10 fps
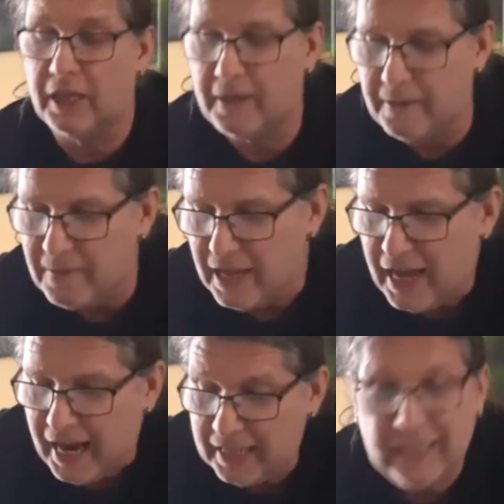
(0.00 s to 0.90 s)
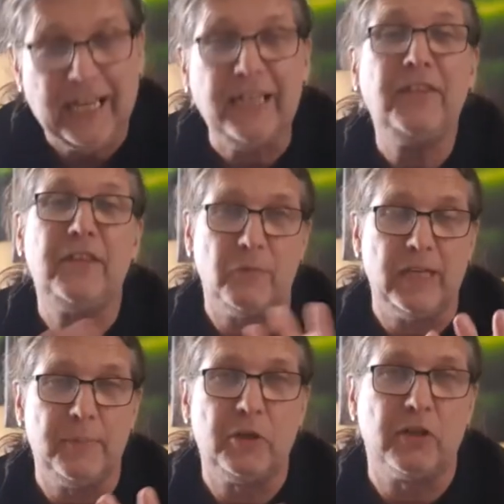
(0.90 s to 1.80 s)
and at anything
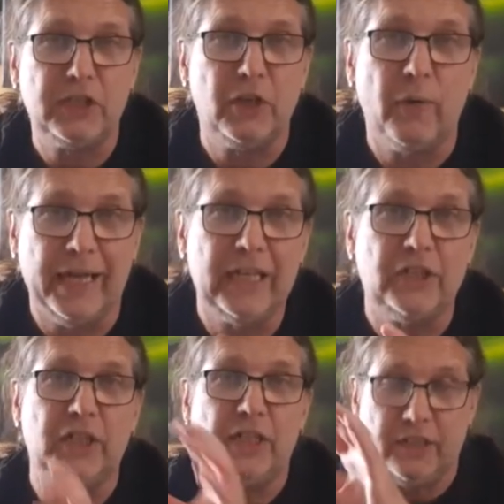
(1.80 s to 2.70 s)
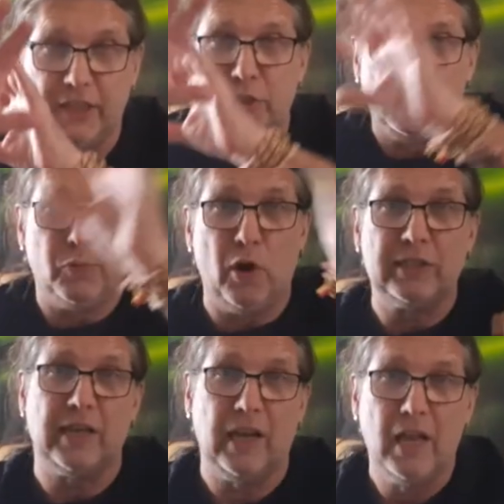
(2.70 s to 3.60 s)
really because you know energy is
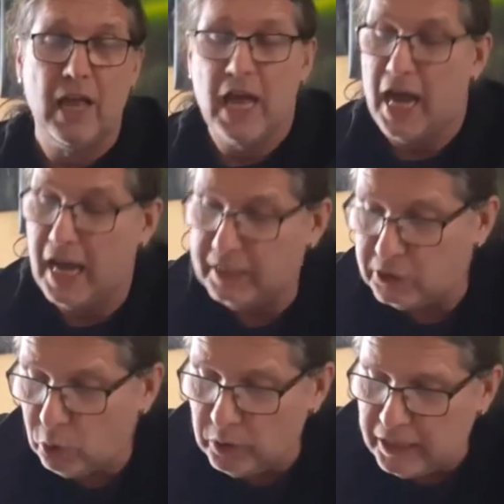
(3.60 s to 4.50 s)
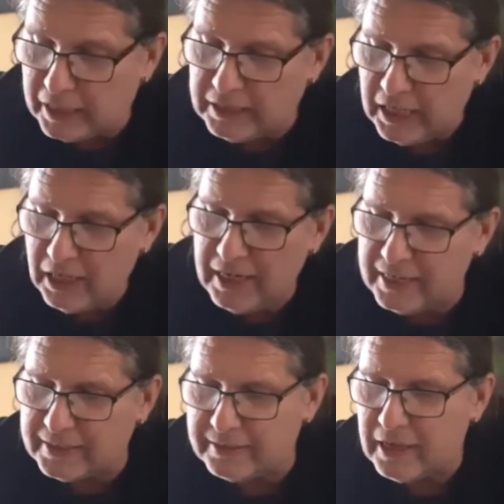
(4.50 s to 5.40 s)
universal and so the idea here
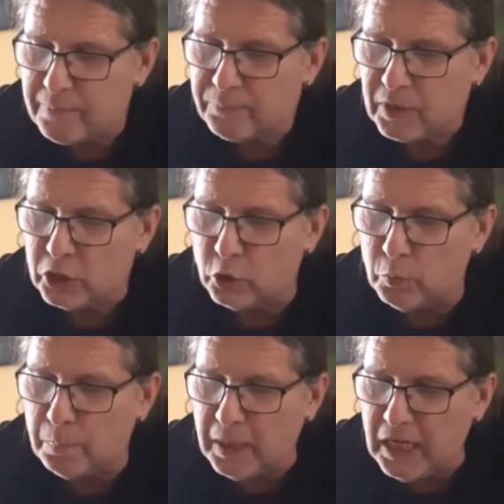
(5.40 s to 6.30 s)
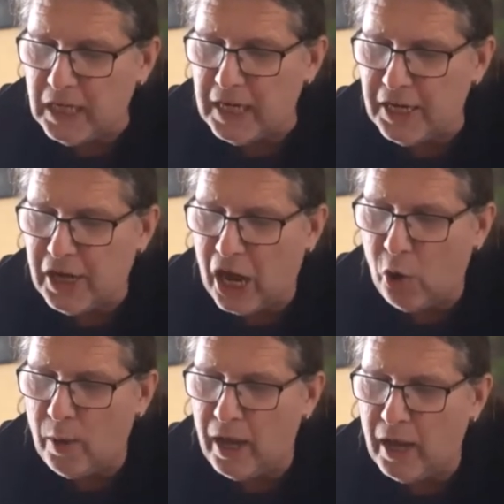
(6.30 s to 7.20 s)
is to be in
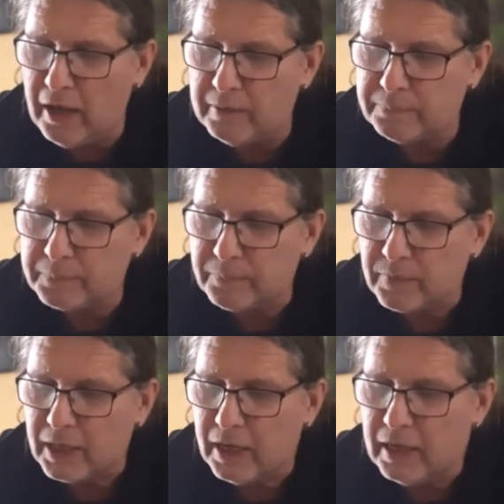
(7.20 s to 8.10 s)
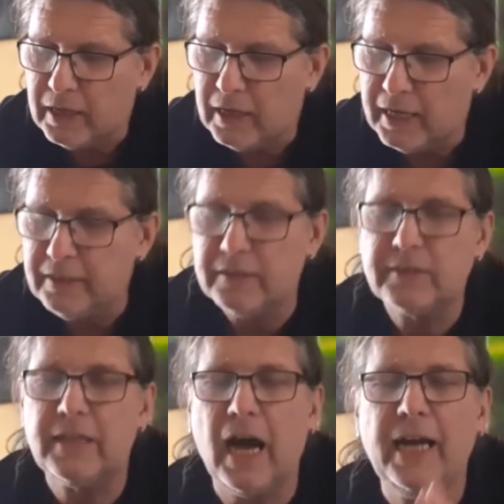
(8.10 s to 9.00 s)
our in the
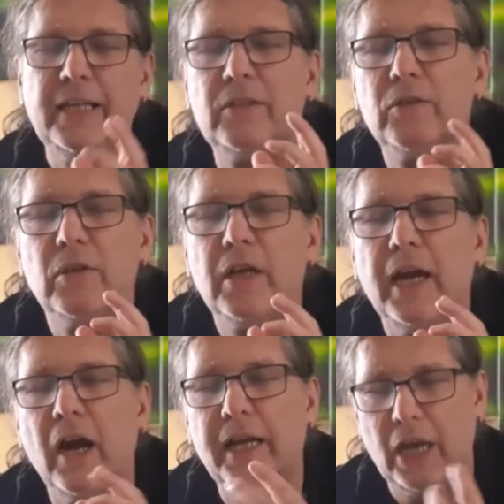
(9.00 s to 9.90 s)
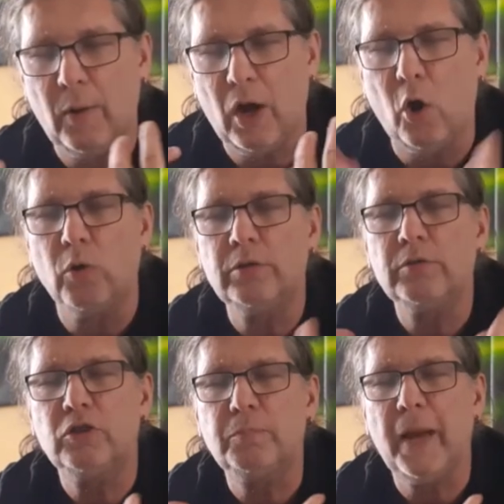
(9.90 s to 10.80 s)
side in our own
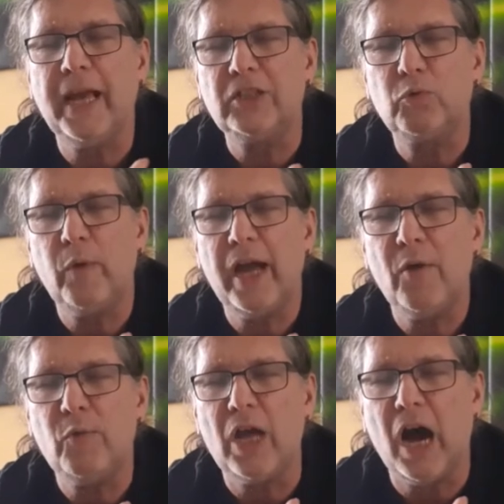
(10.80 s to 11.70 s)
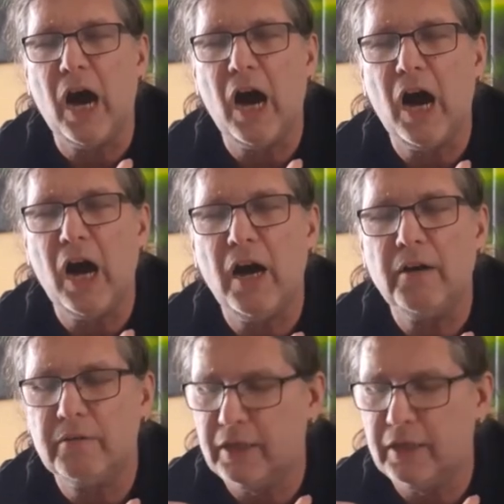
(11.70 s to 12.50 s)
space where we are